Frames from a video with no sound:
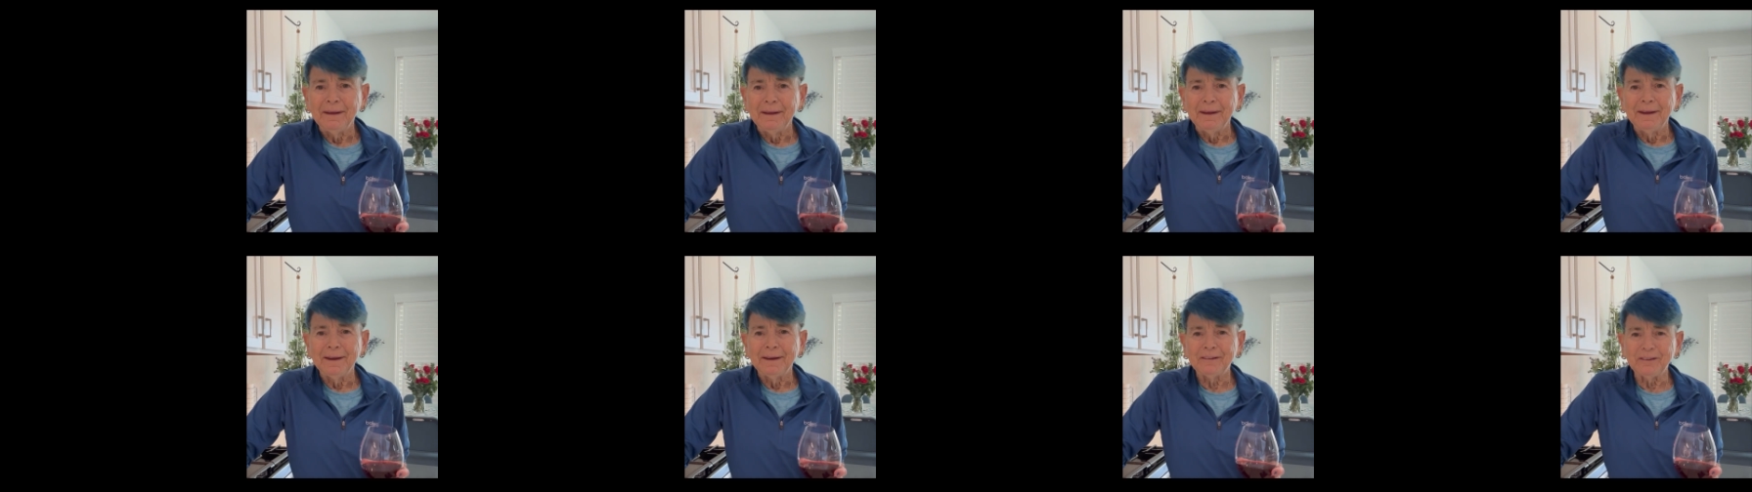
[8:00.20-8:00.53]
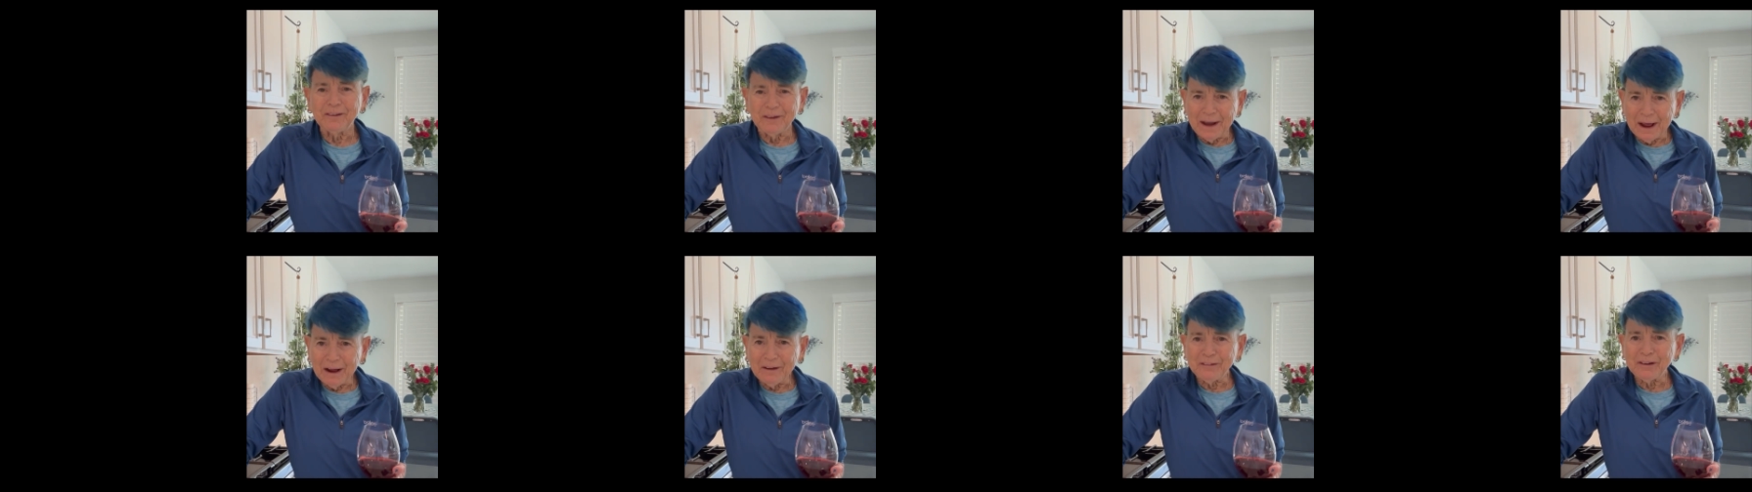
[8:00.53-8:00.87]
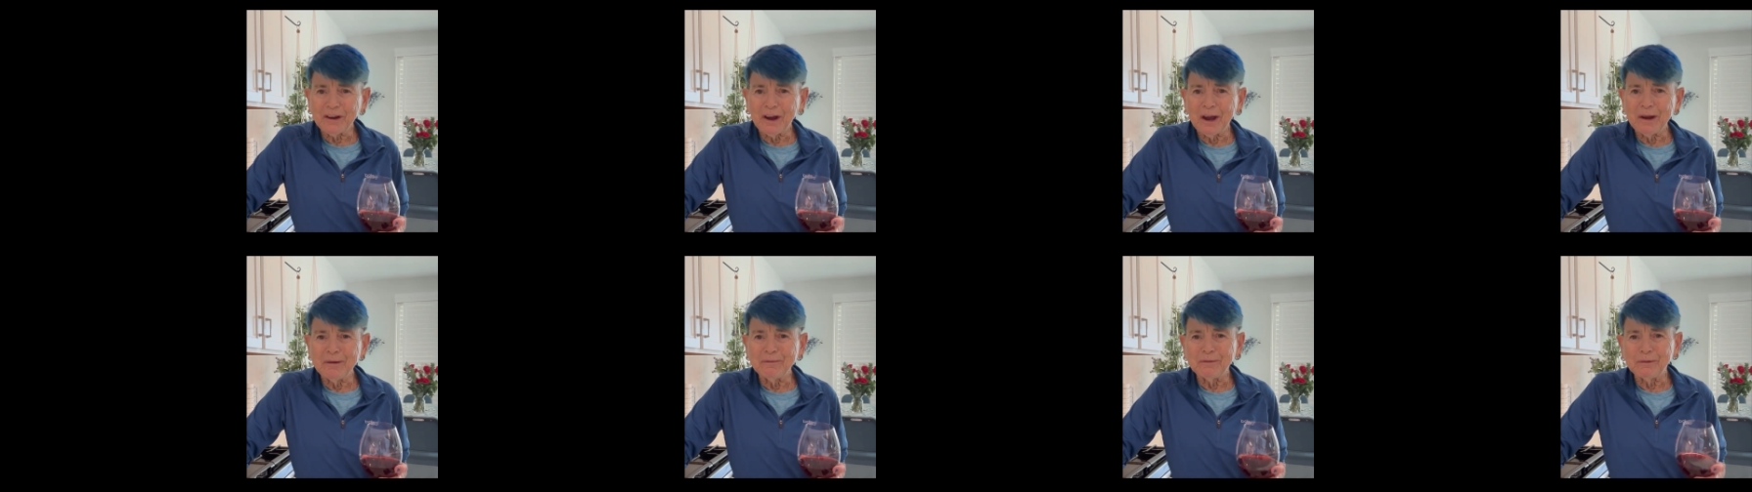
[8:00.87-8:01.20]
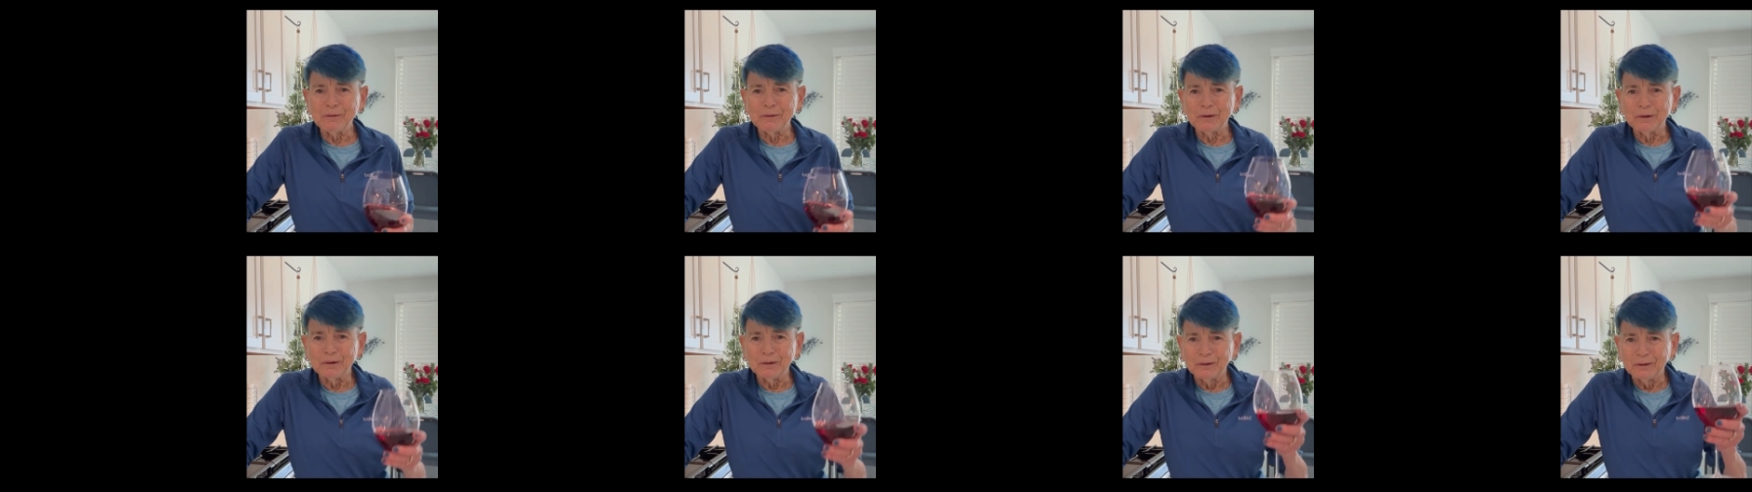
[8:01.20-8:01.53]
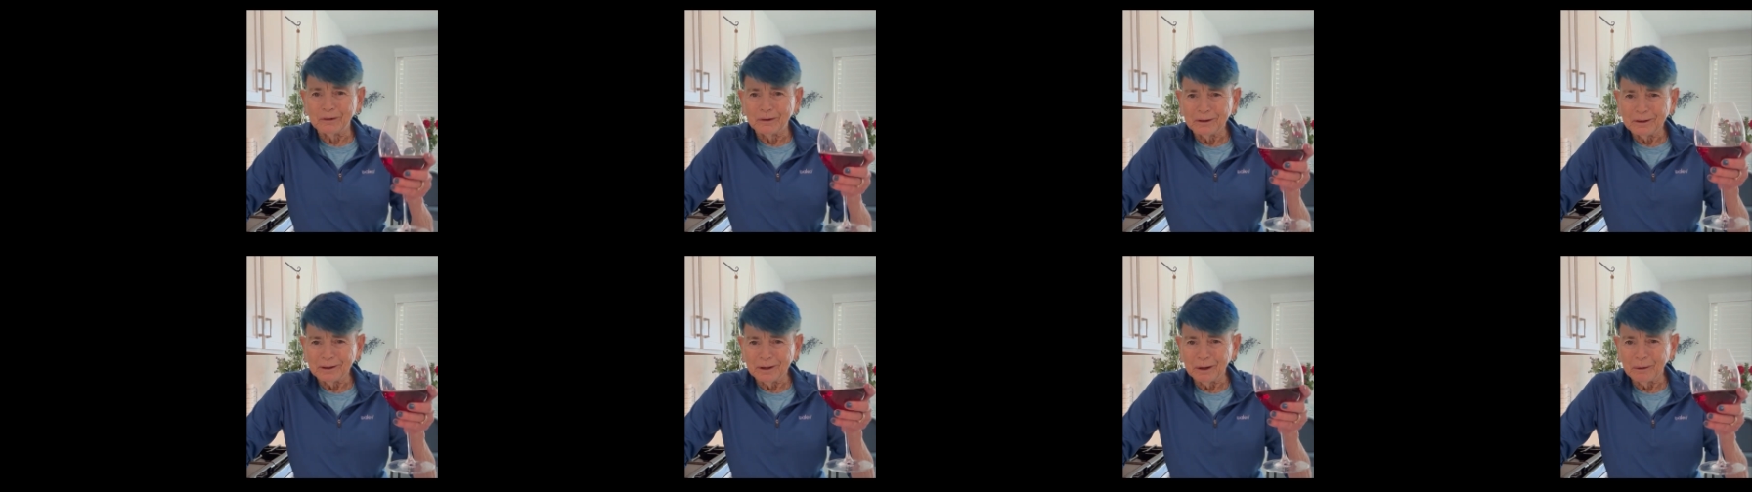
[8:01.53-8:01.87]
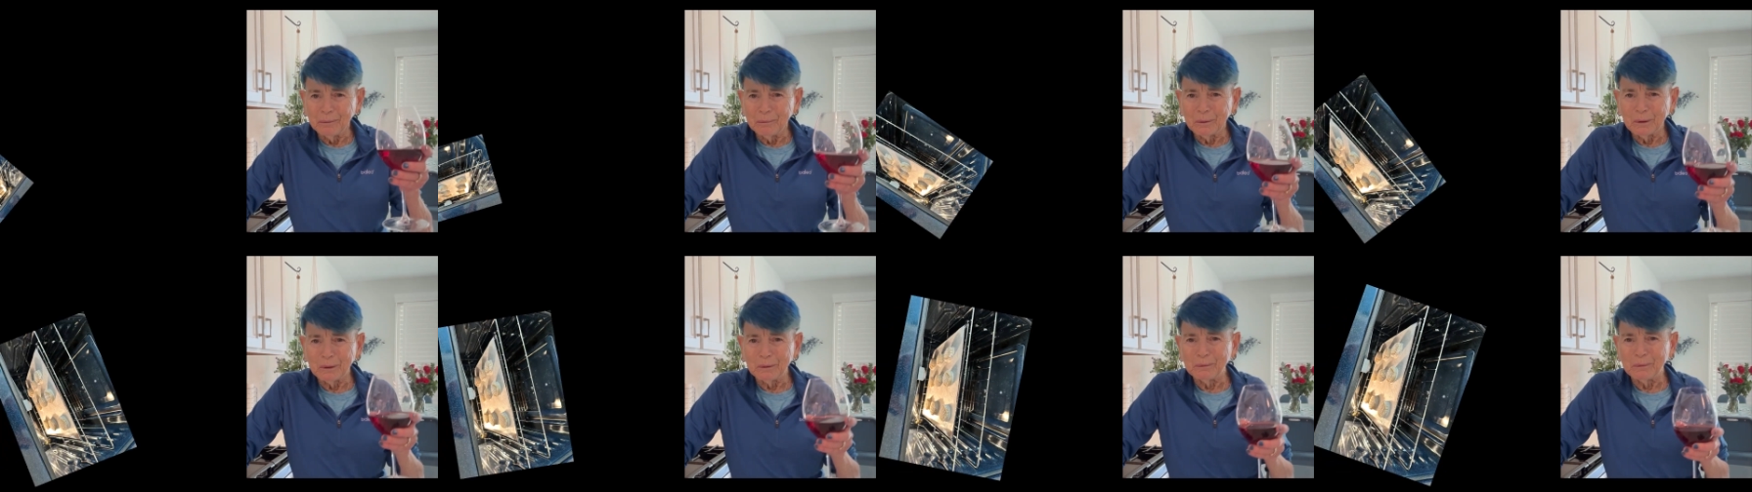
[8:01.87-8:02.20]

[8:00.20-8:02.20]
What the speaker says: It's now time for a little more